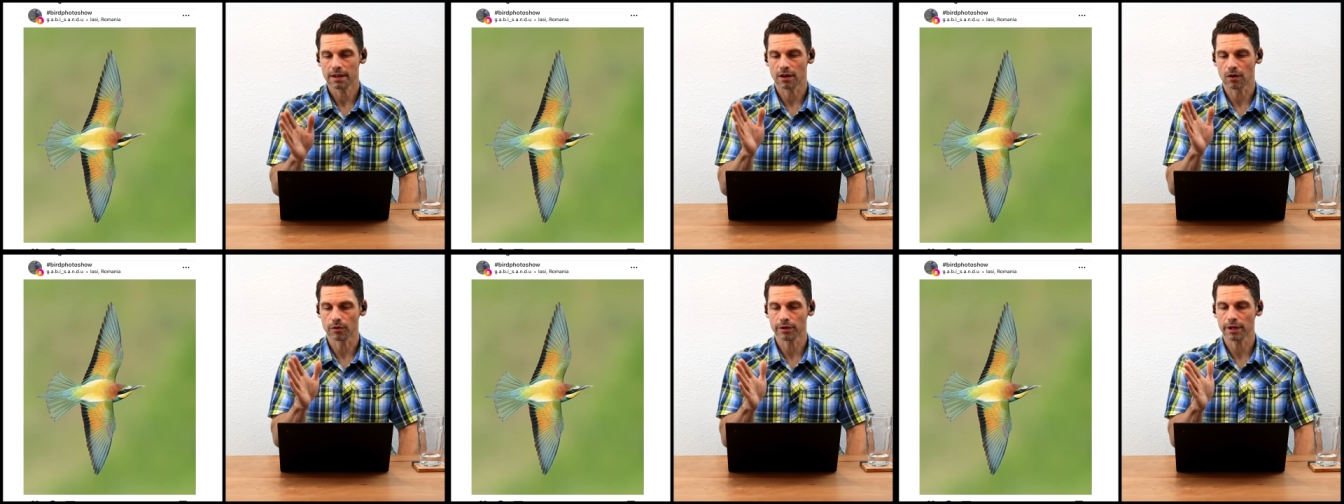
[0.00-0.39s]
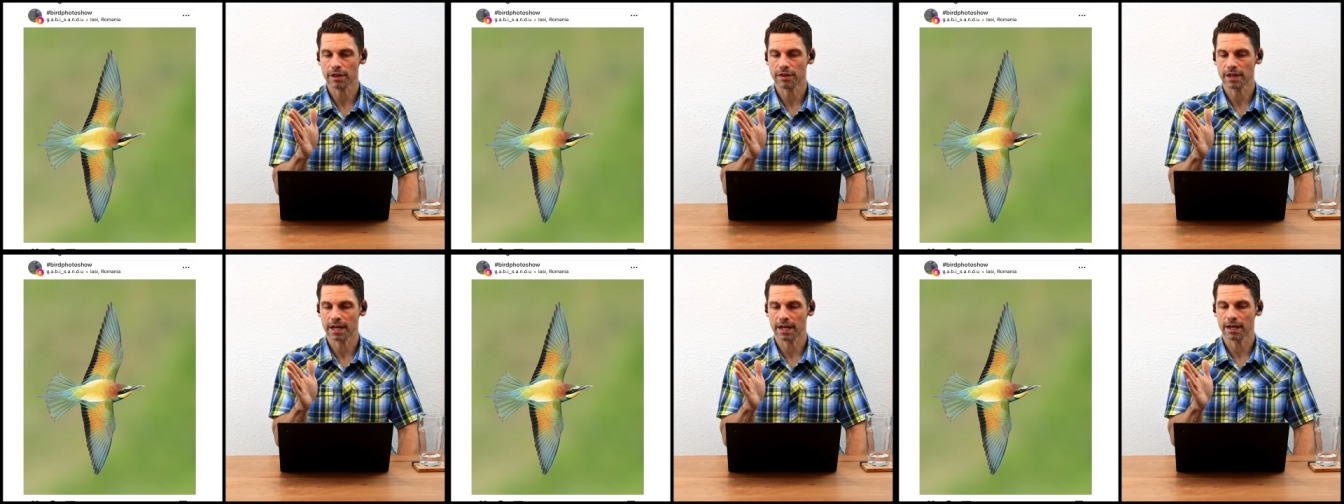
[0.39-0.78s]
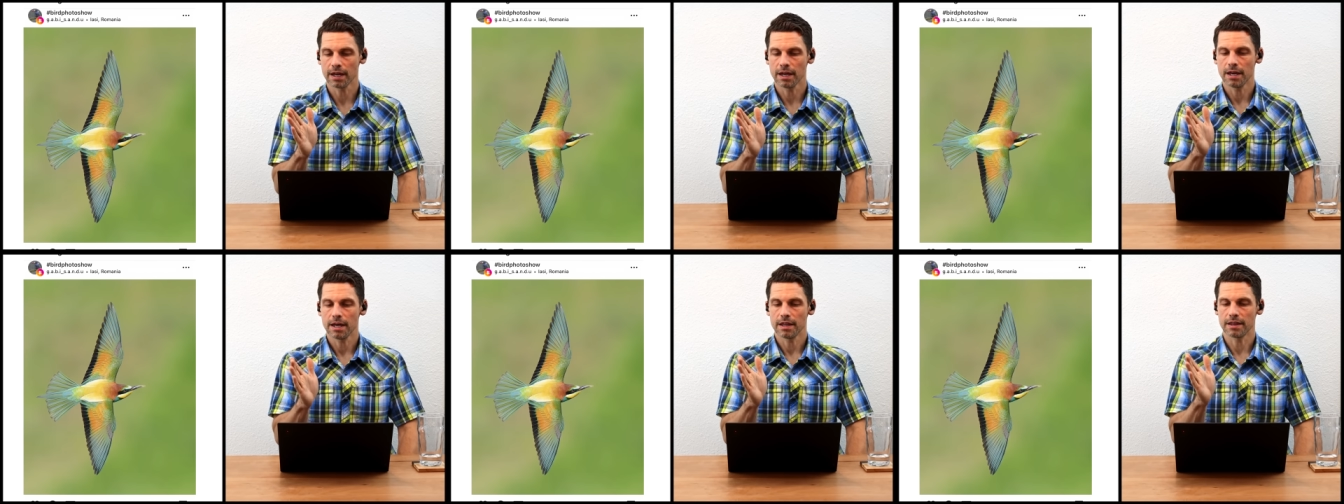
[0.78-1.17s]
The only thing
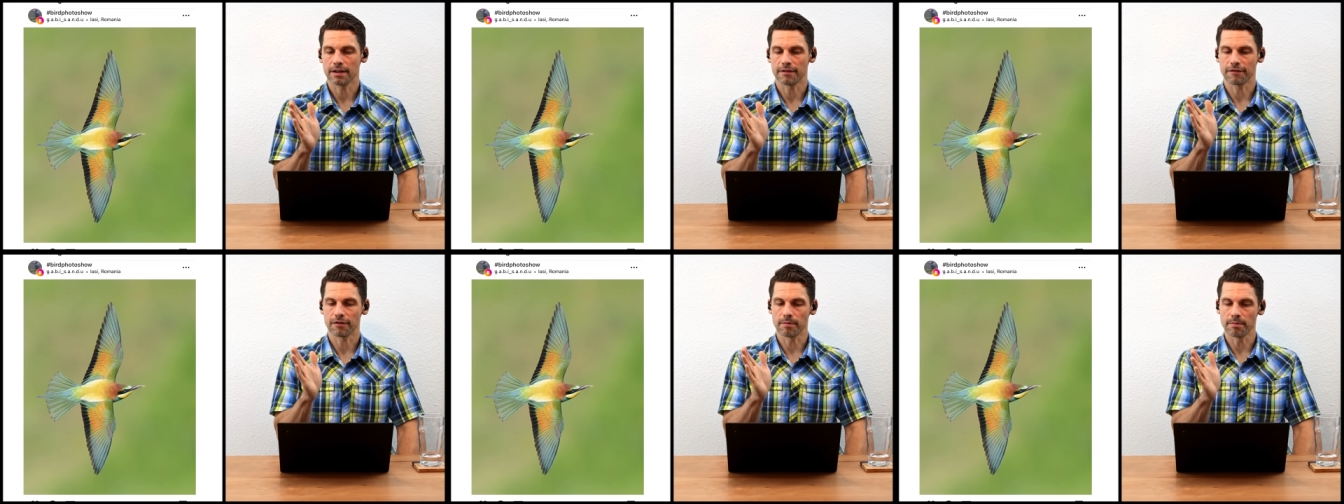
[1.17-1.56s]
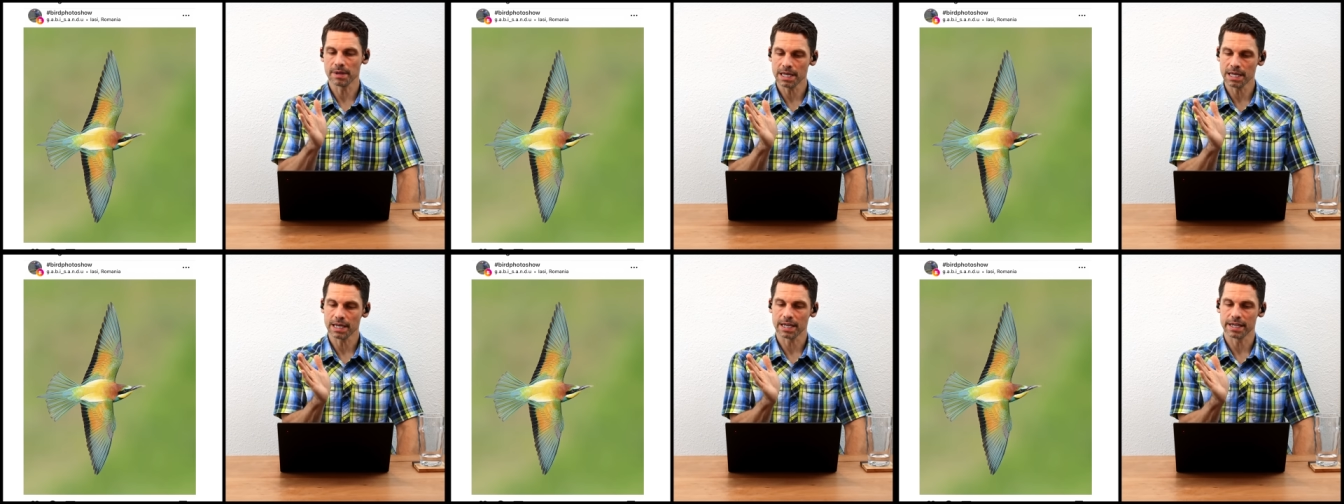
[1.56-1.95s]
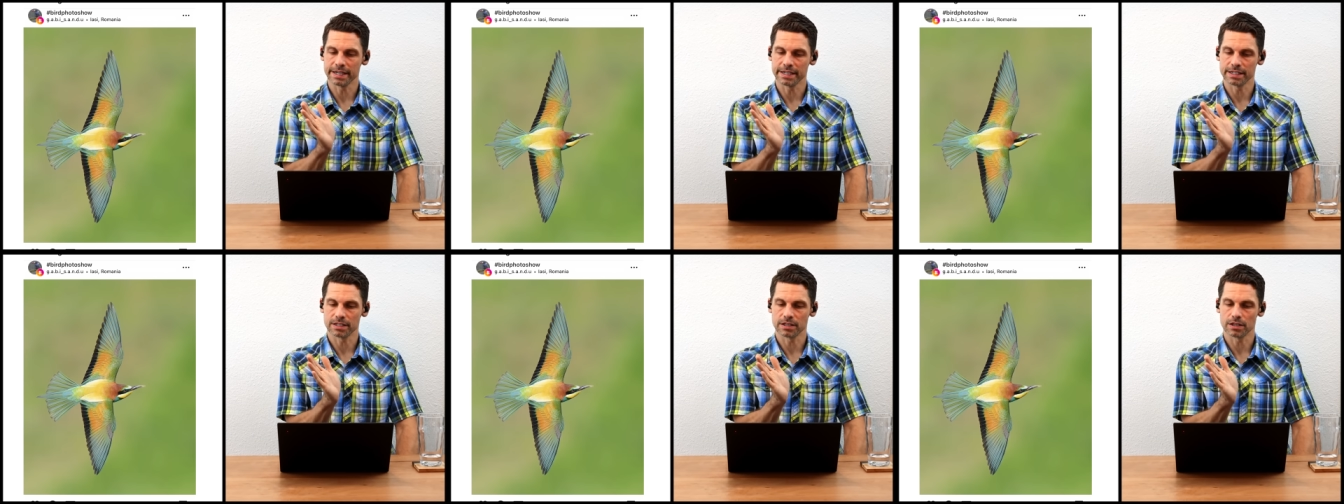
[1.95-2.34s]
that for me
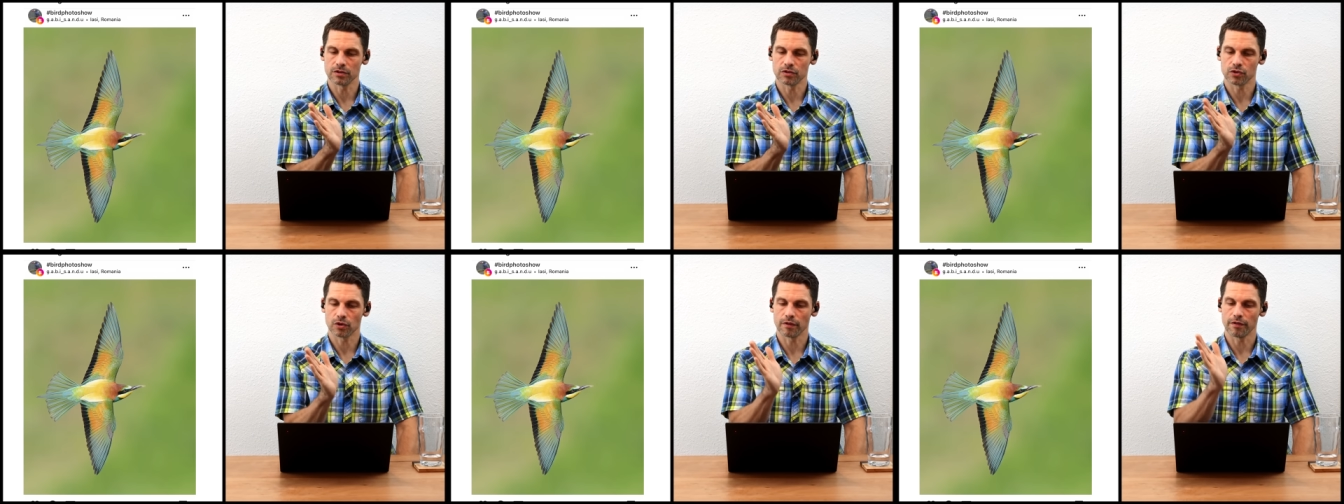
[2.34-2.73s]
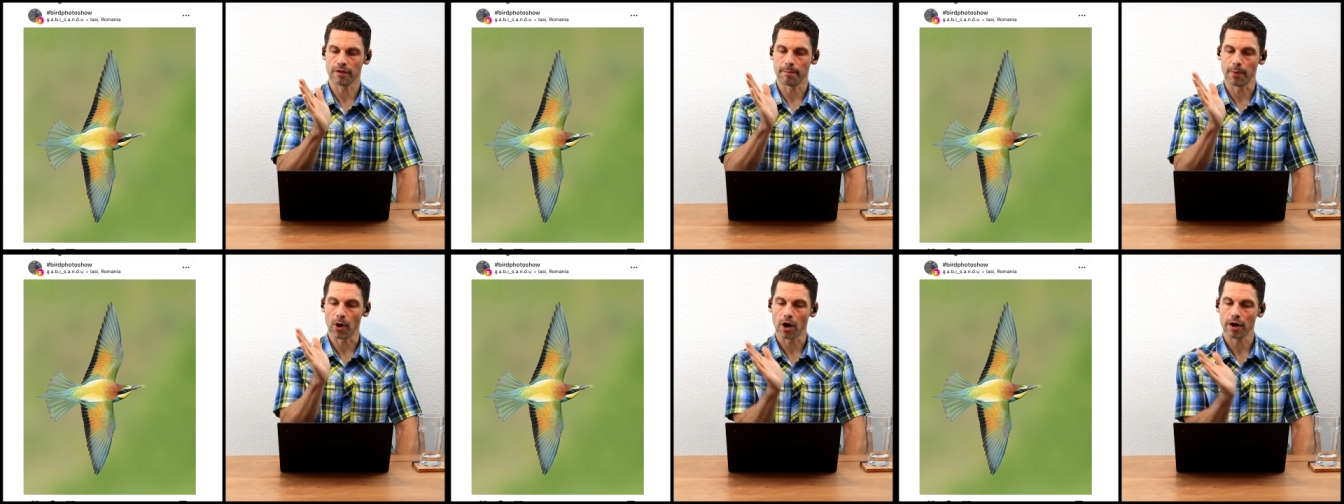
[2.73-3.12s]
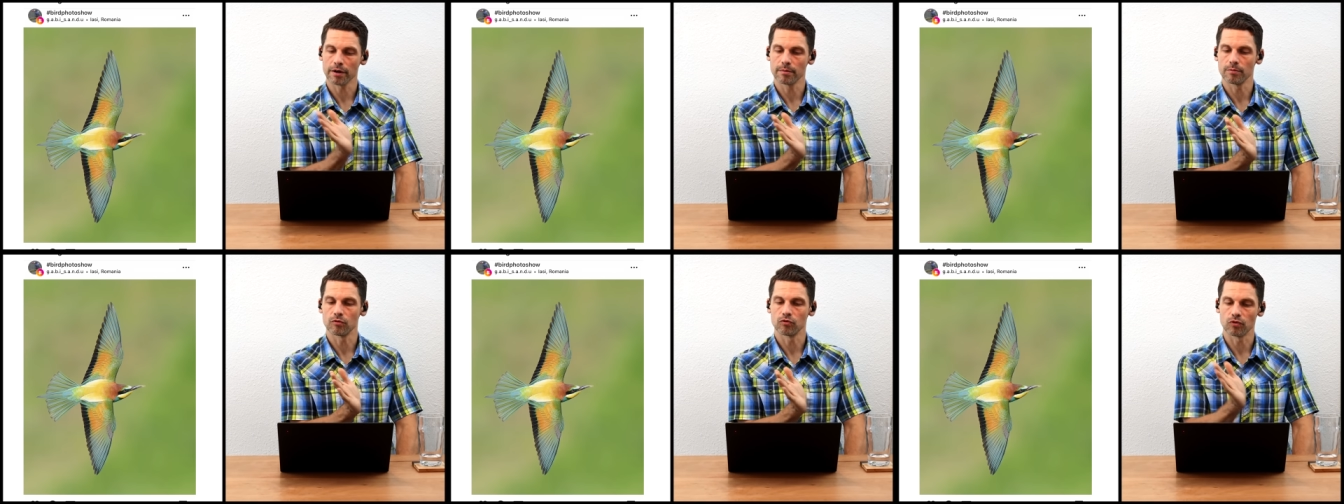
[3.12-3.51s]
is there's sort of the
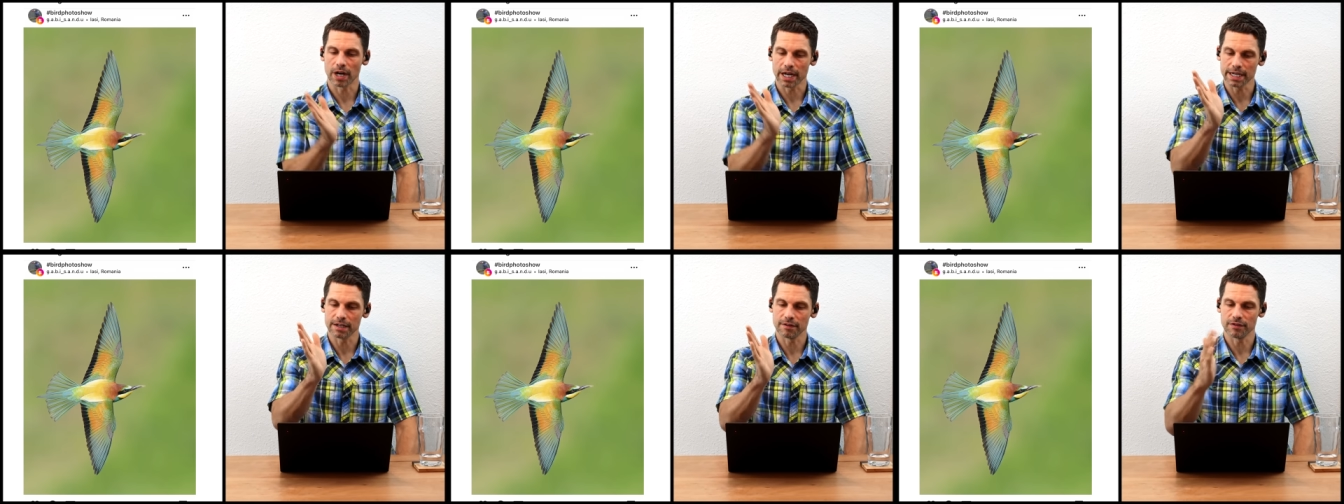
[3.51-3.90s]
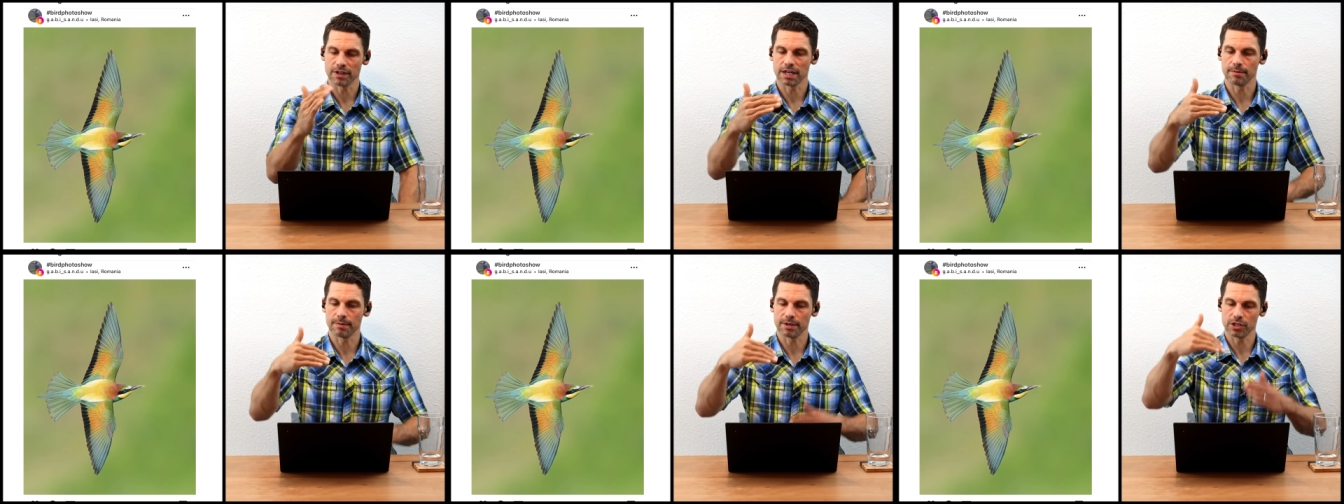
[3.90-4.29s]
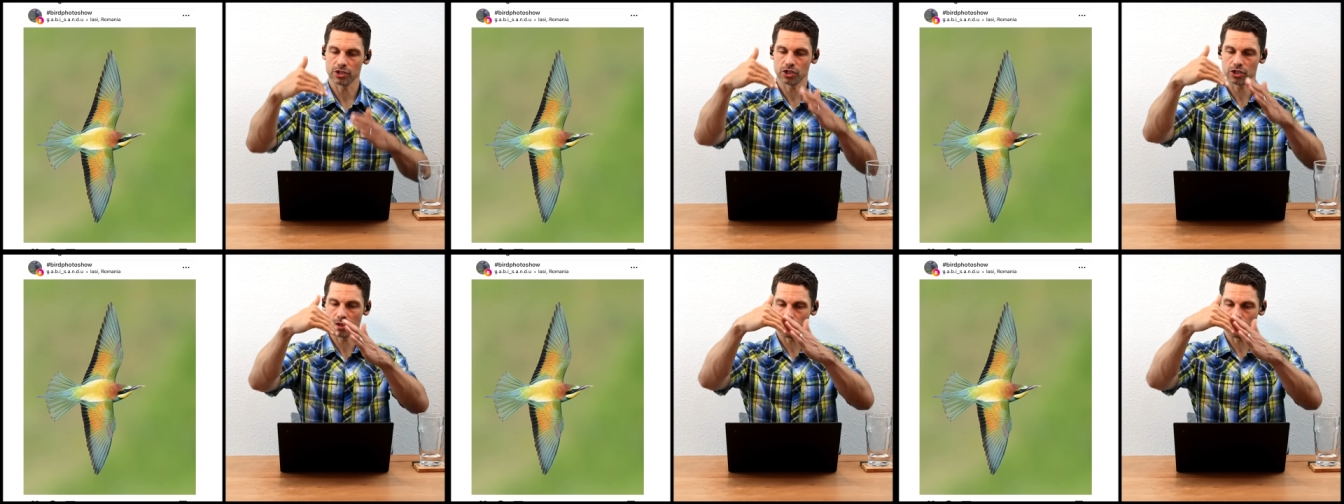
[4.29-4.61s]
bottom right of the image,